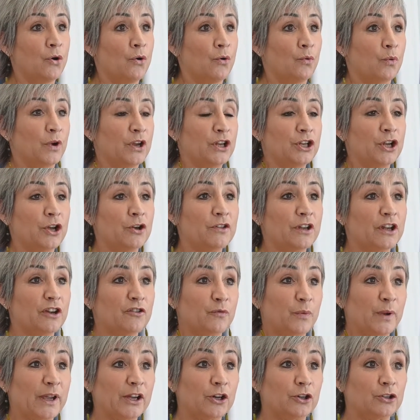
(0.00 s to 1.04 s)
We knew that
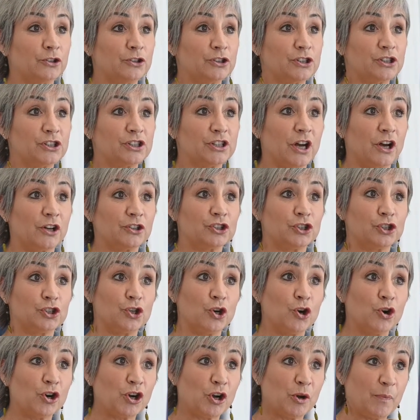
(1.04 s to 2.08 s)
if we could start to
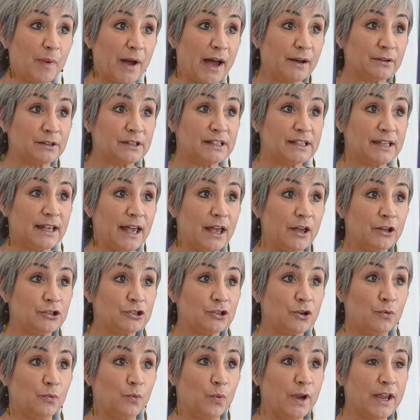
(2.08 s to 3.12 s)
talk about it,
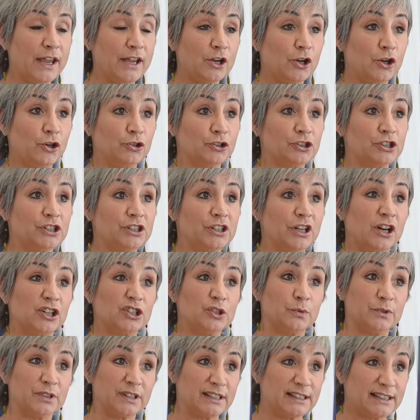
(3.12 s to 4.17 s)
we could start
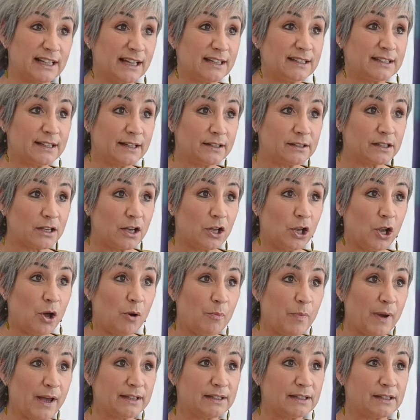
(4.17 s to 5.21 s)
to understand it a
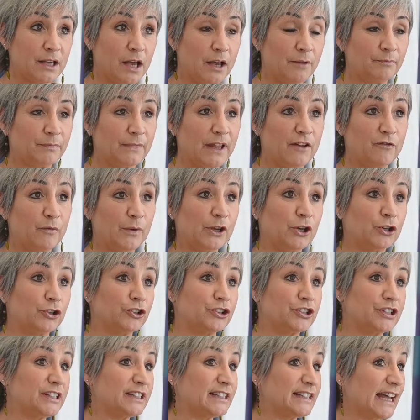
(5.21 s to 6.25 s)
lot better. If we could
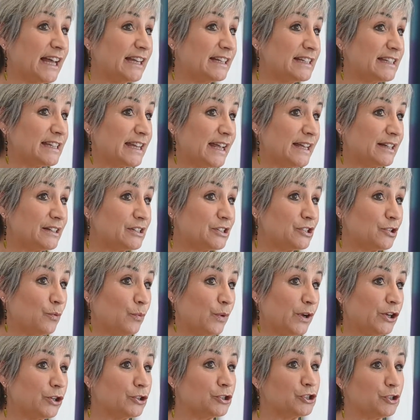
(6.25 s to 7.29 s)
understand it,
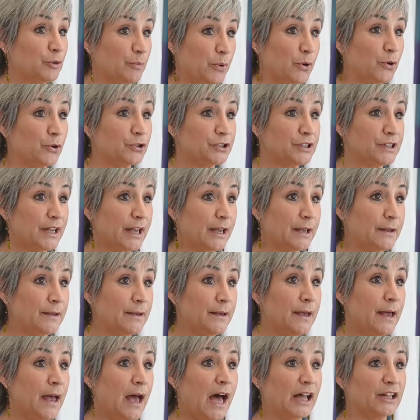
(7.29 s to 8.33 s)
we could support it.
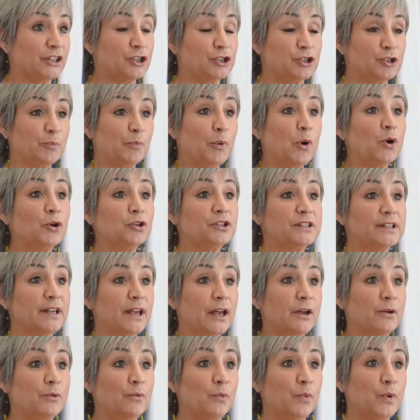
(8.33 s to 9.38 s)
And to support
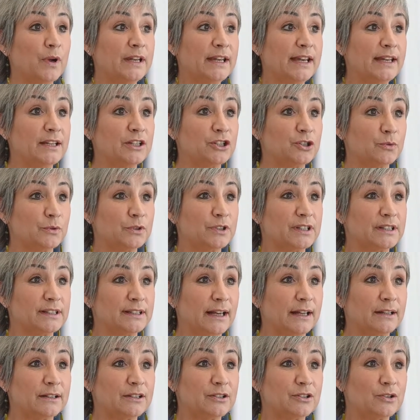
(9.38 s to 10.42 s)
it, we needed to
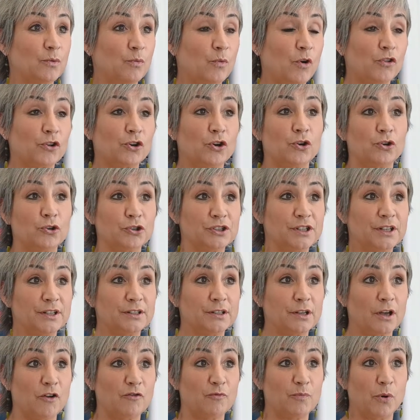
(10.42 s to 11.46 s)
understand what the
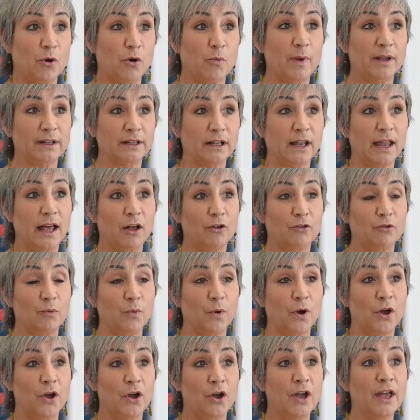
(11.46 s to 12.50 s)
causes of poor mental health
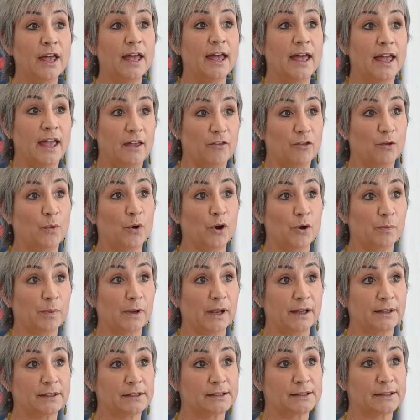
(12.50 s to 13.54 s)
were in the
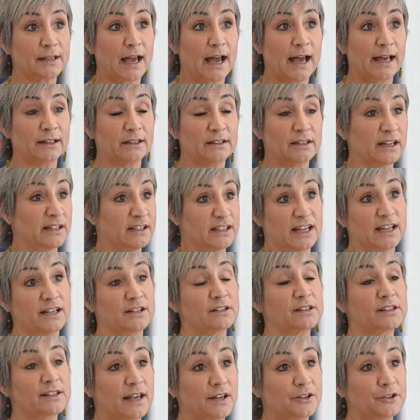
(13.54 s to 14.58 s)
workplace and indeed
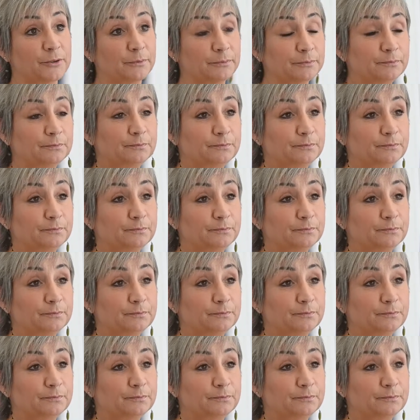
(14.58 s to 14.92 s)
at Seddon.